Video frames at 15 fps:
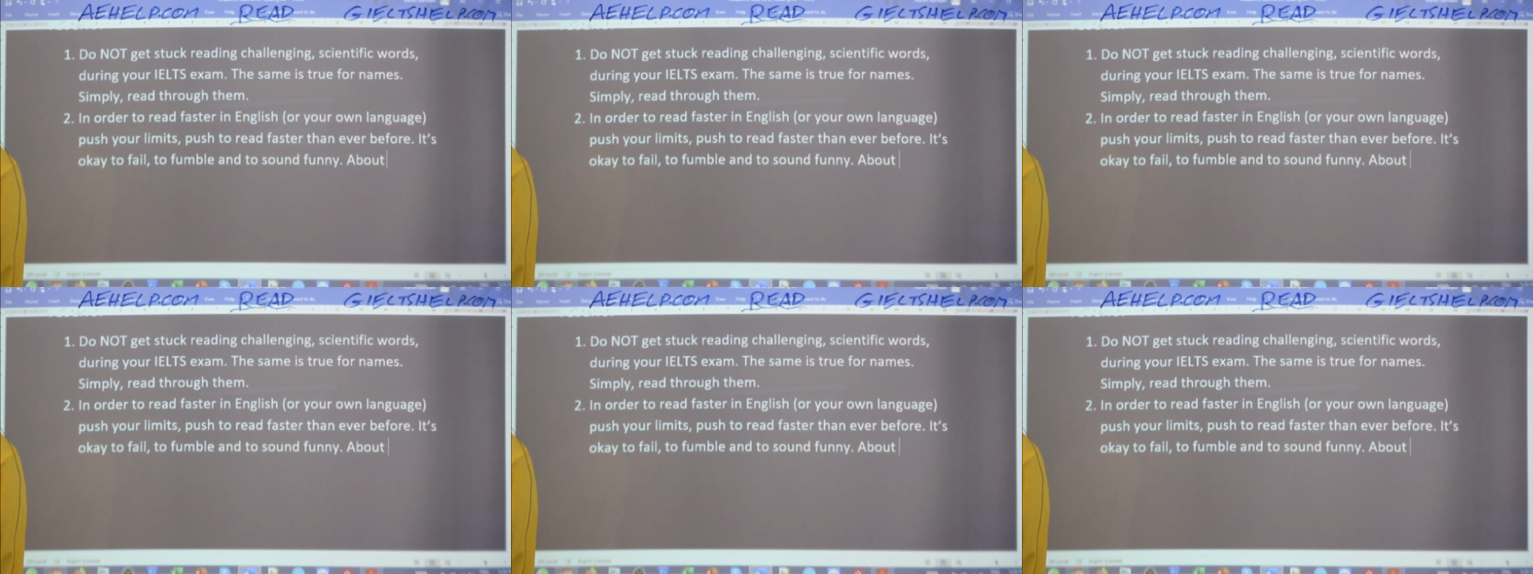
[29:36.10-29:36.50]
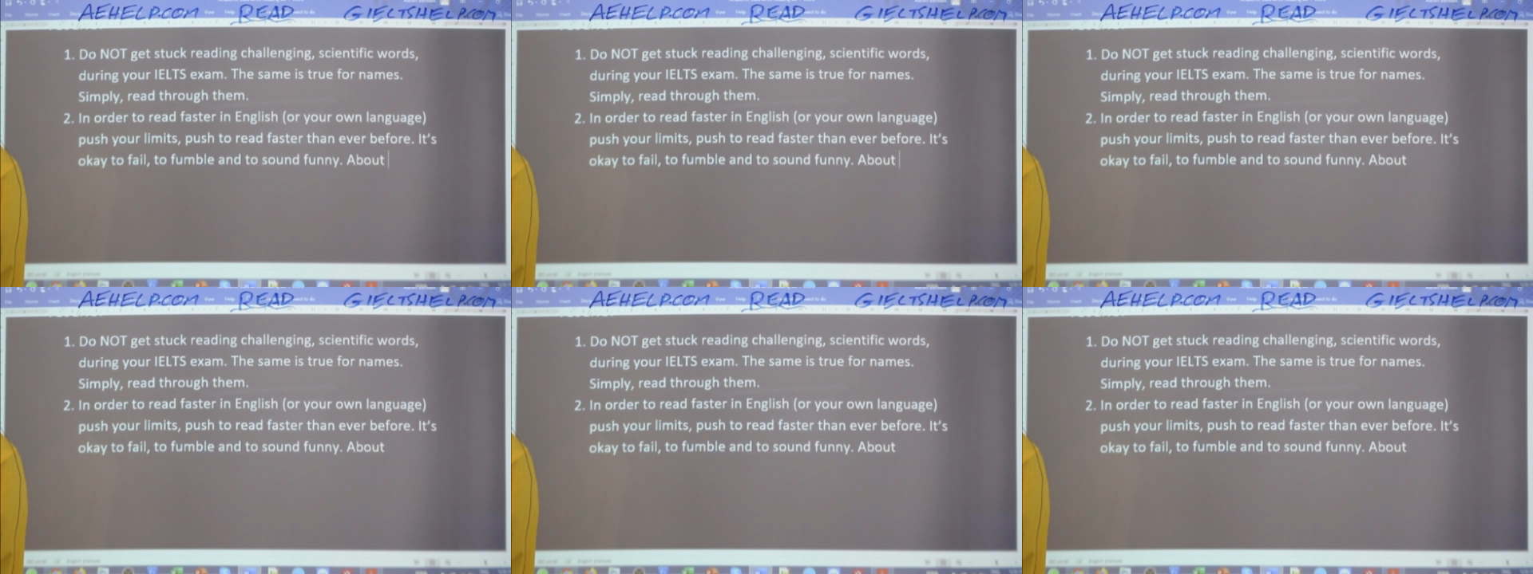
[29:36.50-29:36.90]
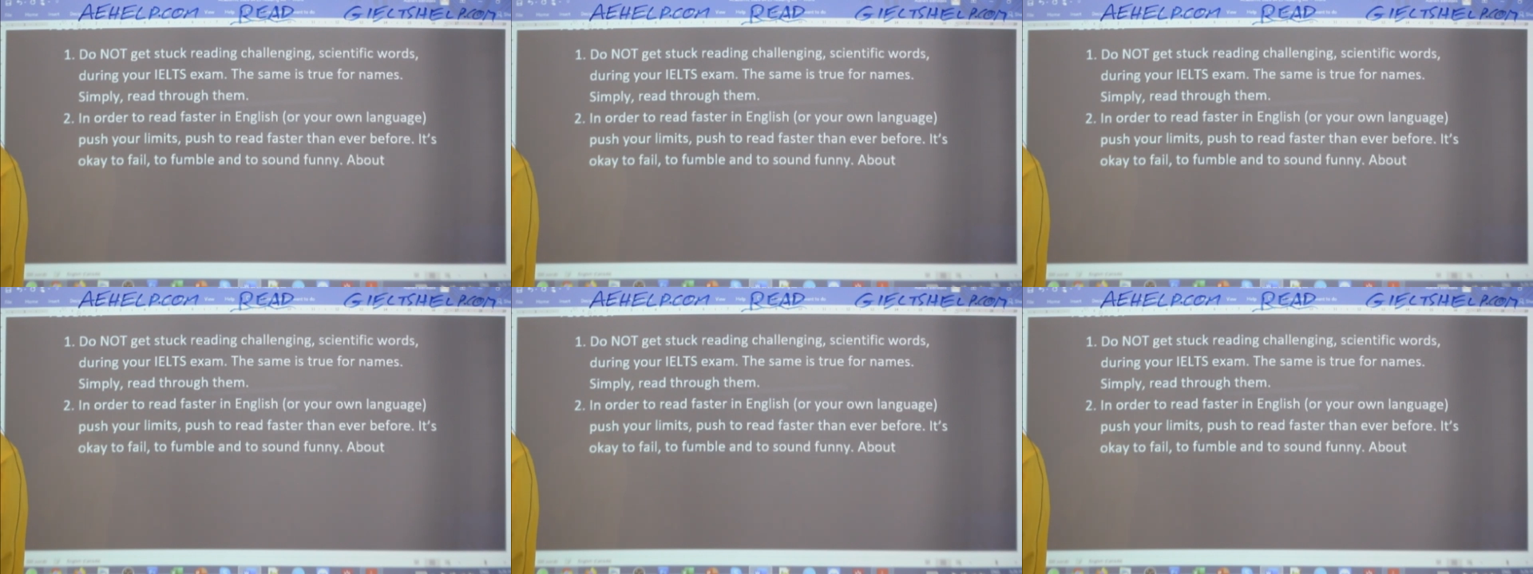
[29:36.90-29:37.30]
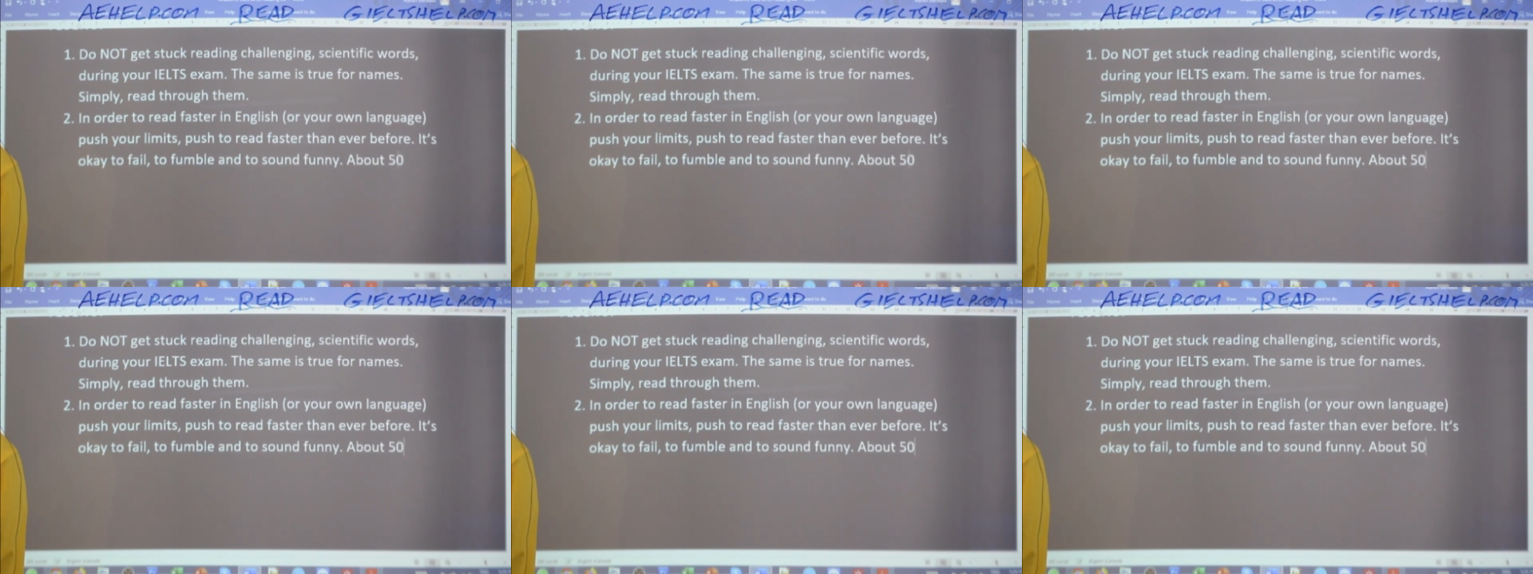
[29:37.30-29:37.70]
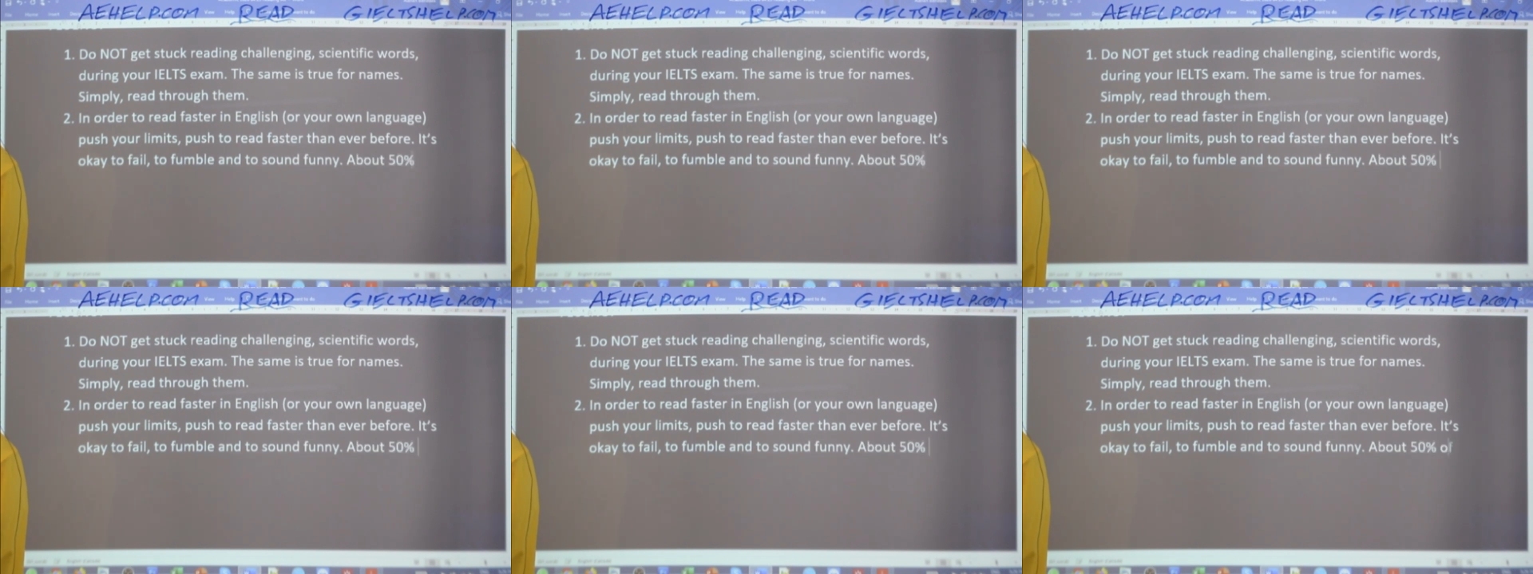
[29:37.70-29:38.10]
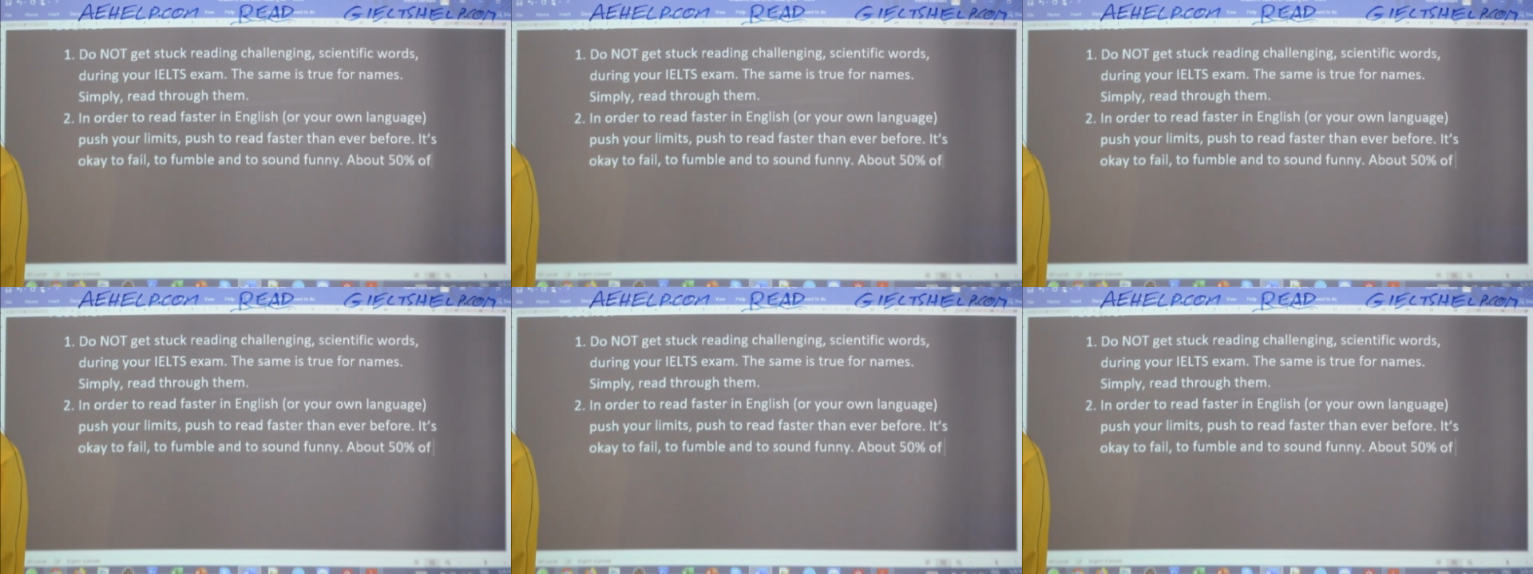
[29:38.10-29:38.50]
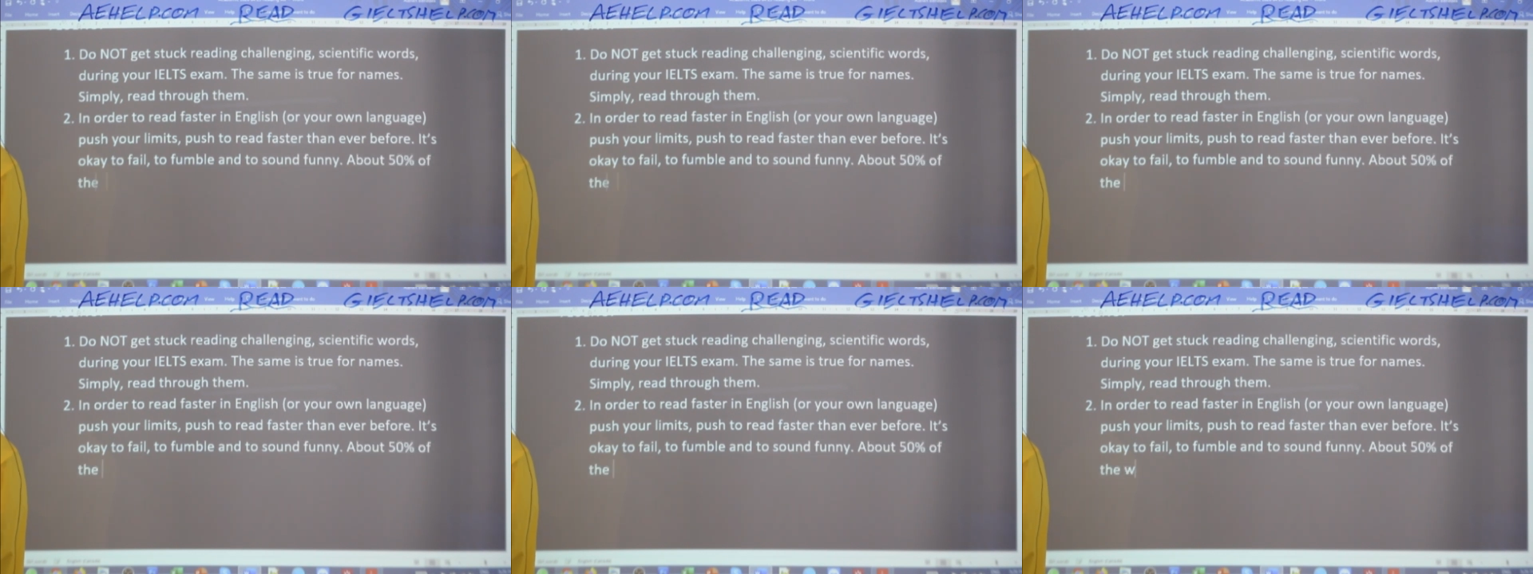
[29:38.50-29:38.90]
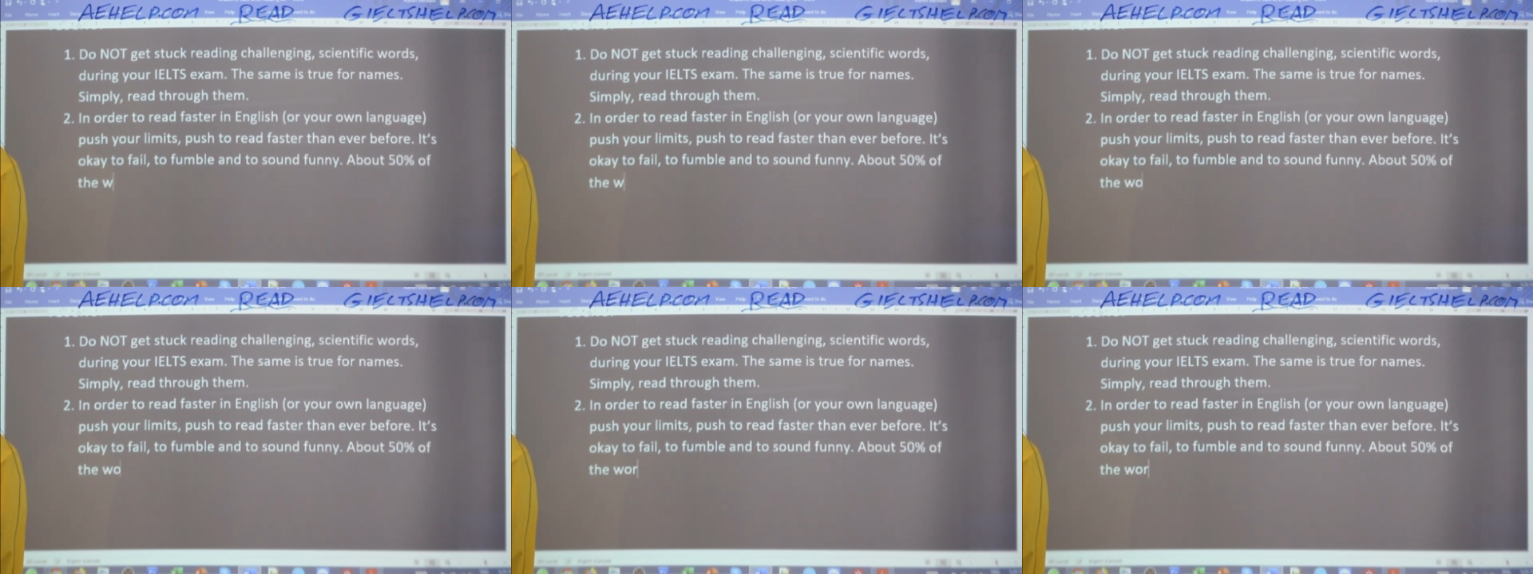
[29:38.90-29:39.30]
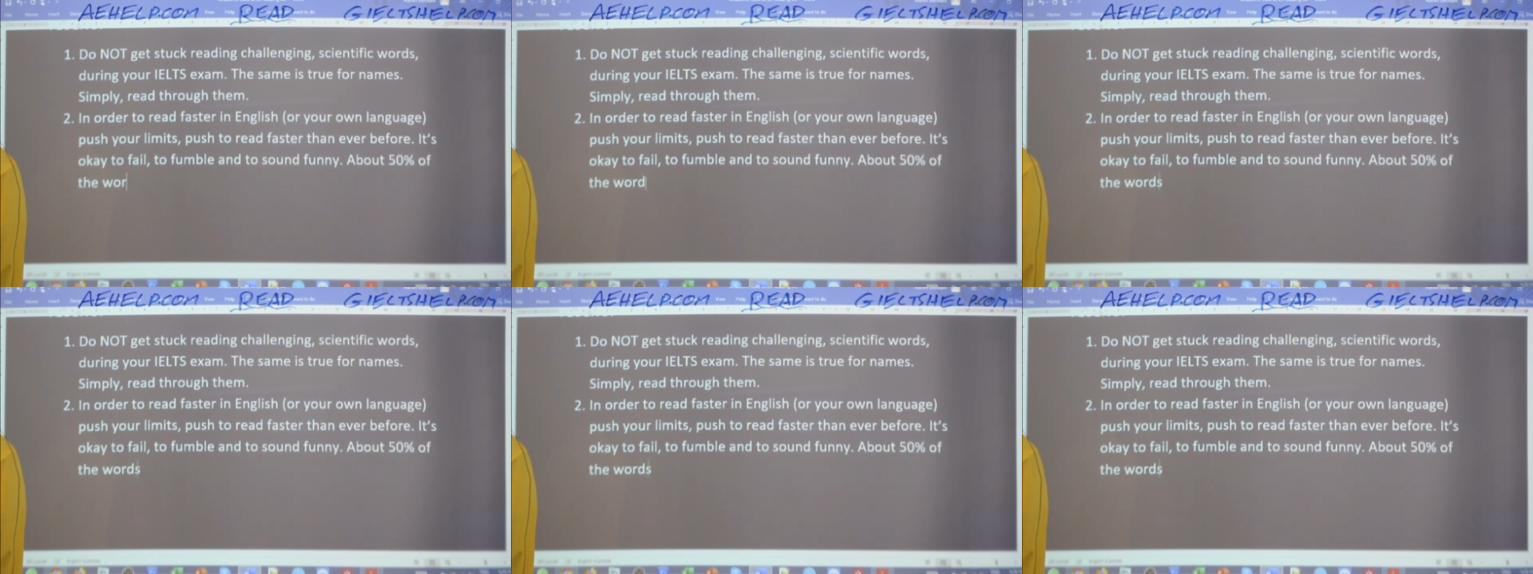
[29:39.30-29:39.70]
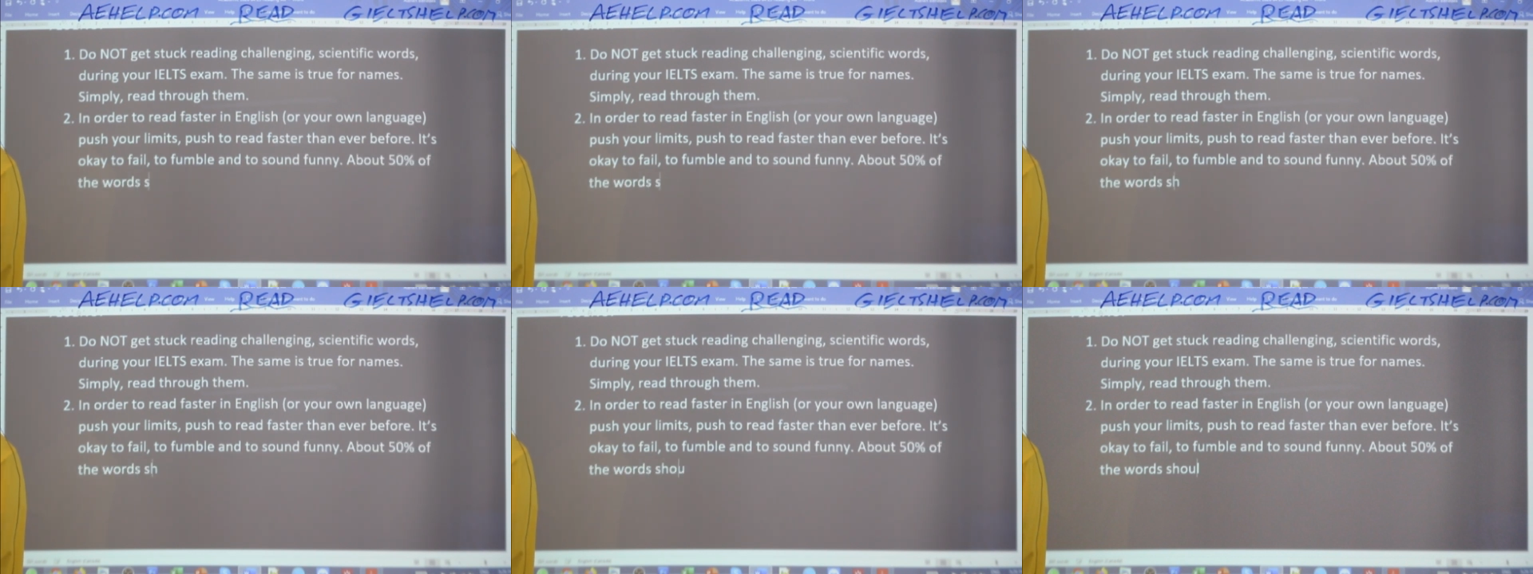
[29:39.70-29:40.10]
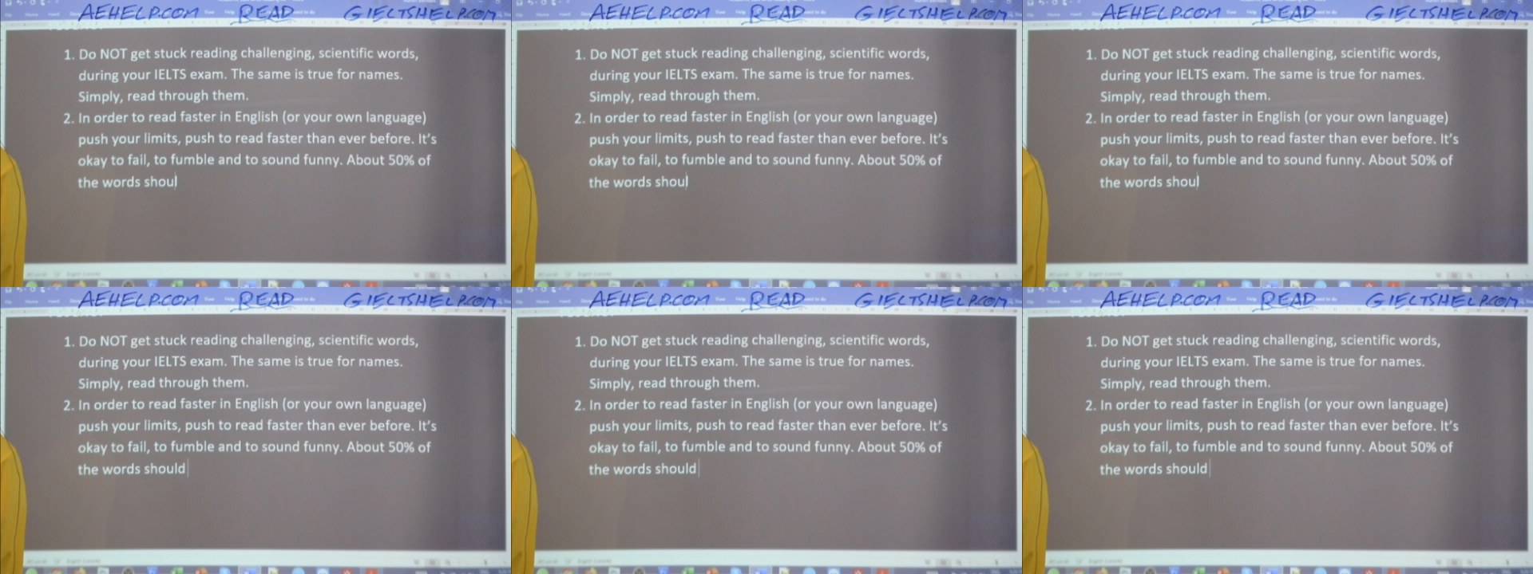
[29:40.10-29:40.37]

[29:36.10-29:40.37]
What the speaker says: No face is visible, so there are no lips to read.